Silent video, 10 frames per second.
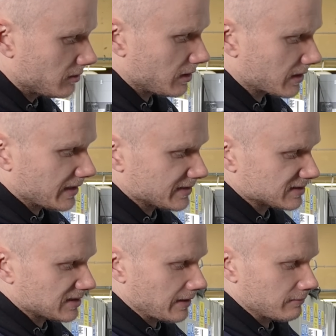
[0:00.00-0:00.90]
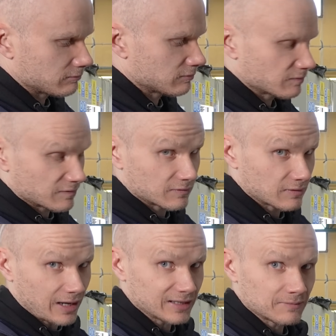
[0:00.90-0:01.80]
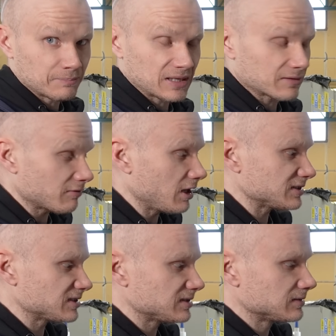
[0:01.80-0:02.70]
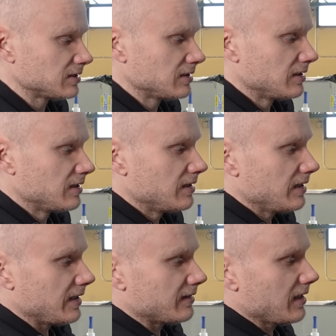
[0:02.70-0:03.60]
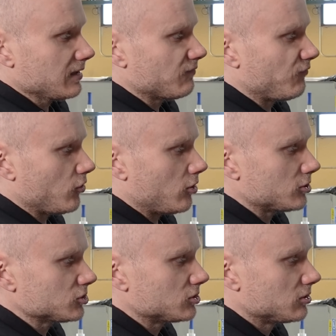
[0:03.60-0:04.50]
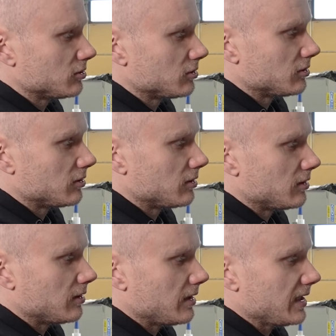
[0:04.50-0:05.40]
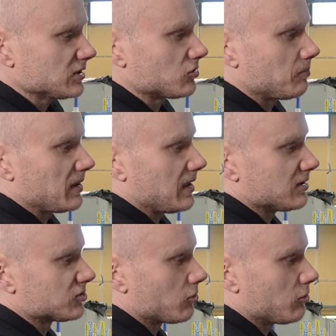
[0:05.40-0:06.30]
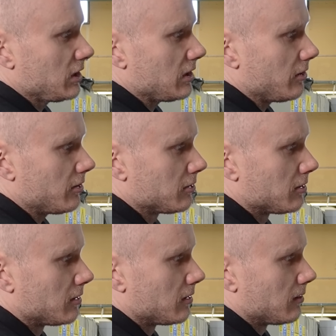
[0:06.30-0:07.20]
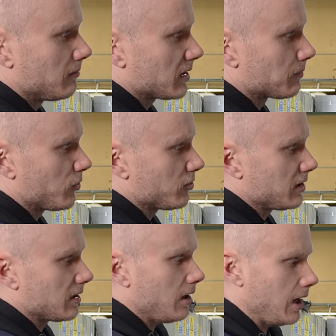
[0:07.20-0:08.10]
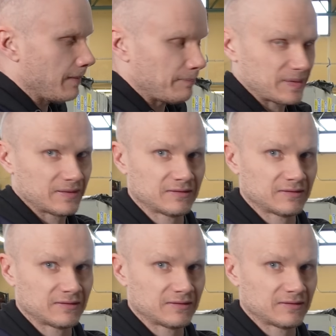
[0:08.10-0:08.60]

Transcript: against the item being crushed, and that force has to be also here but pointing up.